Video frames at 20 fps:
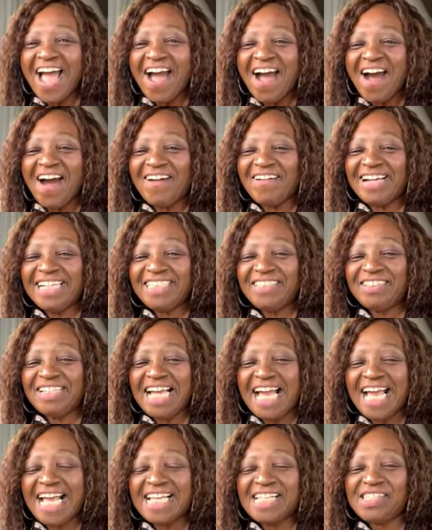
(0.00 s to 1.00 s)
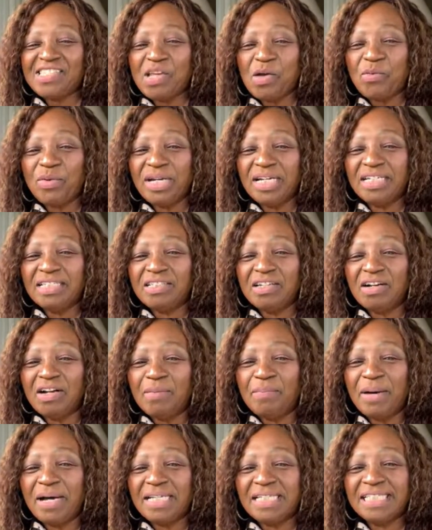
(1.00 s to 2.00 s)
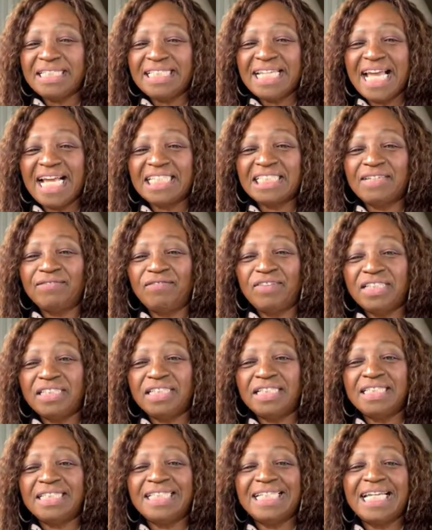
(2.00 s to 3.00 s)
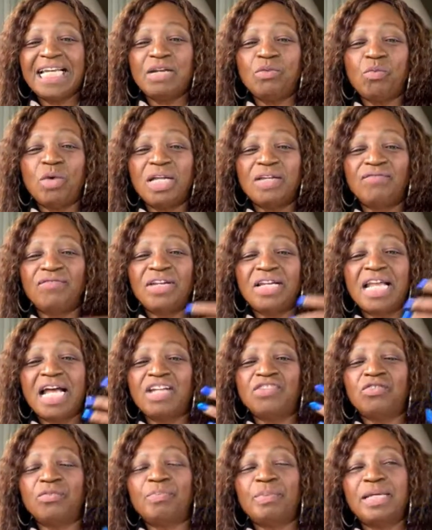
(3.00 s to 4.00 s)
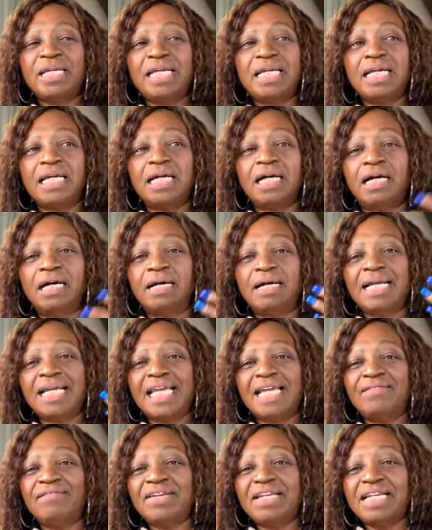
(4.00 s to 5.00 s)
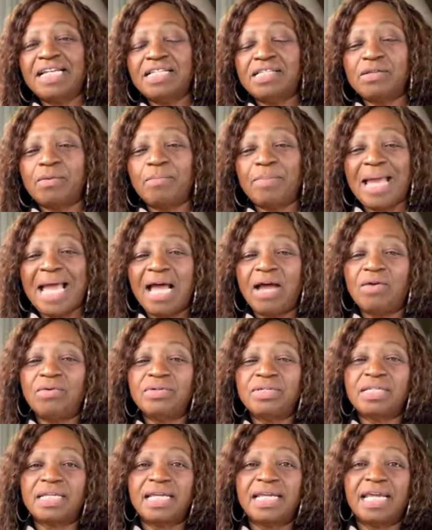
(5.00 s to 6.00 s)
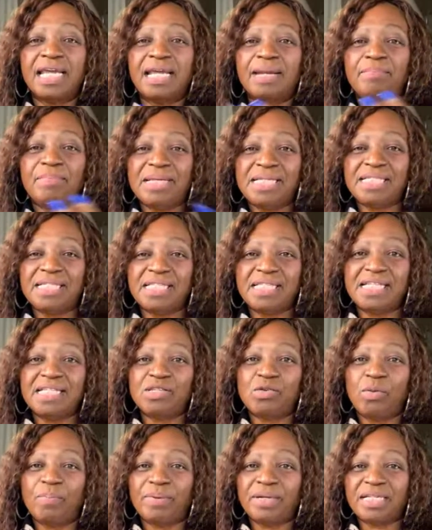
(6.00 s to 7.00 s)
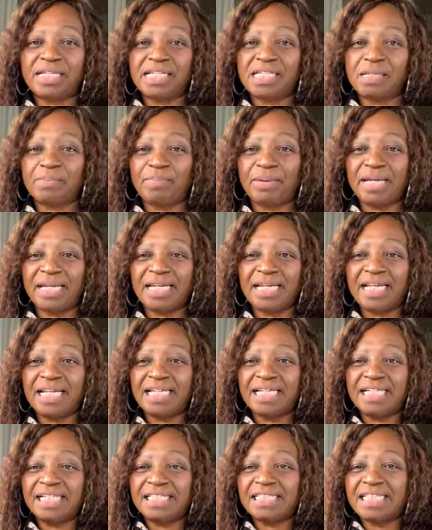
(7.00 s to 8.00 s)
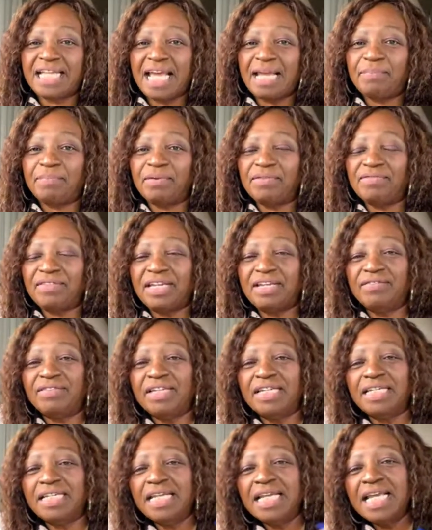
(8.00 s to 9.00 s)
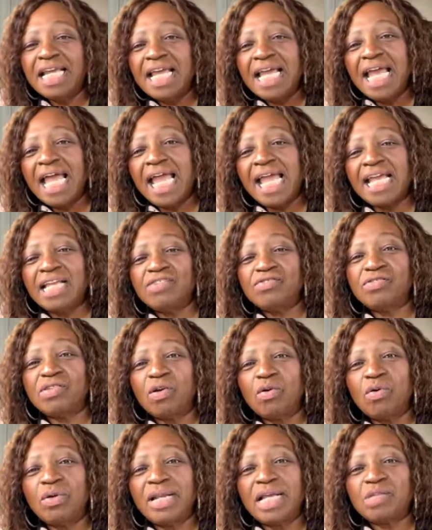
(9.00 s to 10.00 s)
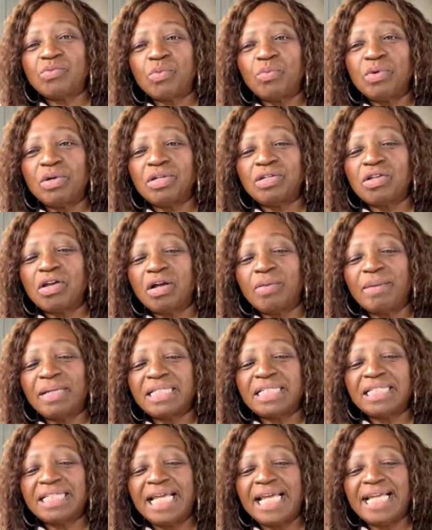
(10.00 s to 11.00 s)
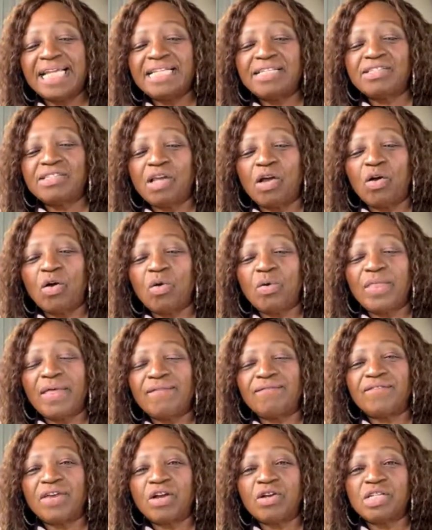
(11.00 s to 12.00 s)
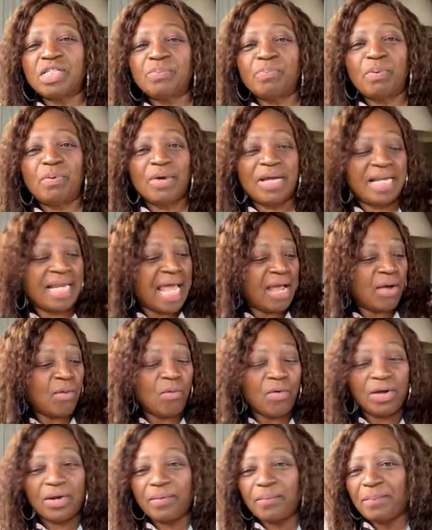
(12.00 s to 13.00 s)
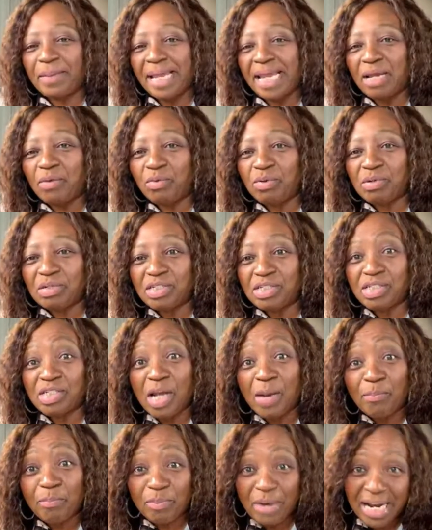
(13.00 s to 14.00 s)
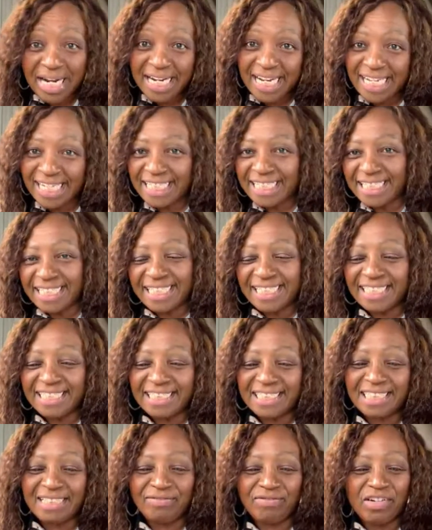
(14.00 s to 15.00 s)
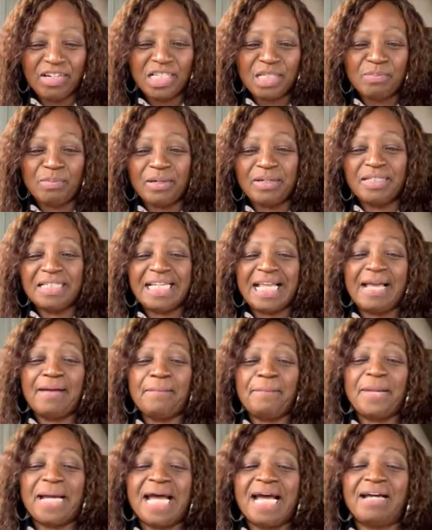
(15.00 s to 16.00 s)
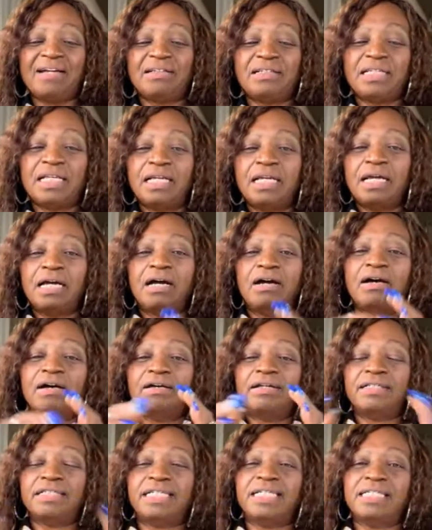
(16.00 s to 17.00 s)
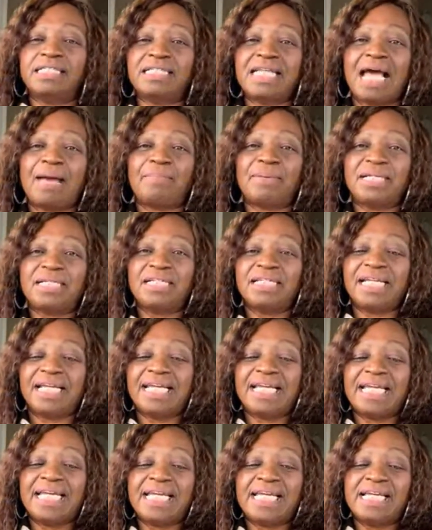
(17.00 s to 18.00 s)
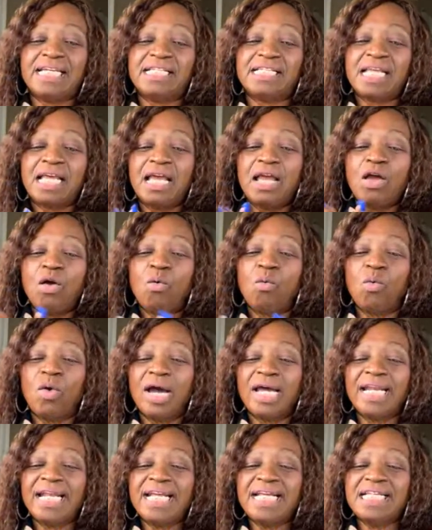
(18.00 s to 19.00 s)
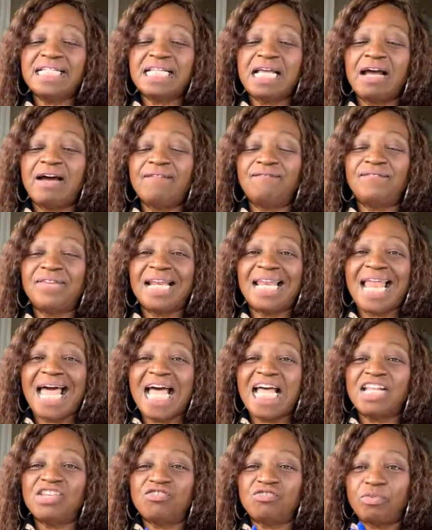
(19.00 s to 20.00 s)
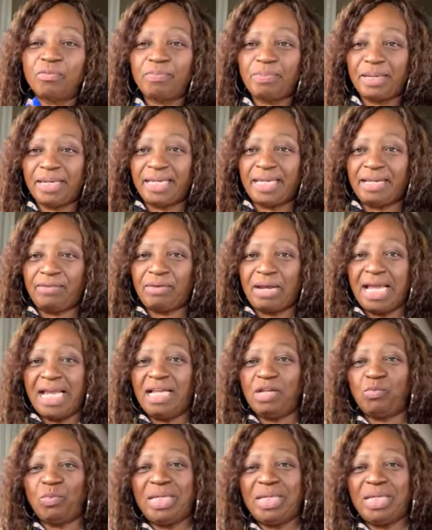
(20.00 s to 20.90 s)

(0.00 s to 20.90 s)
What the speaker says: All right, you guys. So we're going to talk about the tax efficiency and what philanthropic giving is about and businesses who participate in this type of giving. And so that's what we're going to talk about today. So the first point want to make, we're going to jump right into this. The first point about this topic today is, what is a philanthropy, right?